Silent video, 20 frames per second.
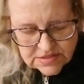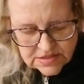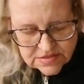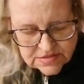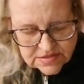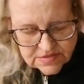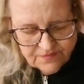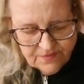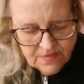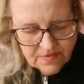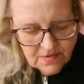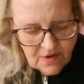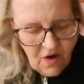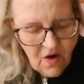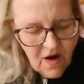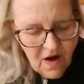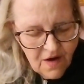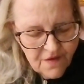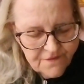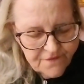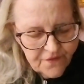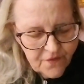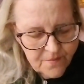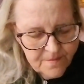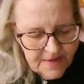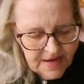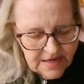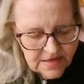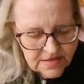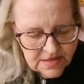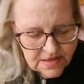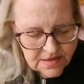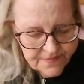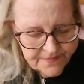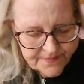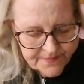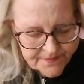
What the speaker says: it's hard for me to...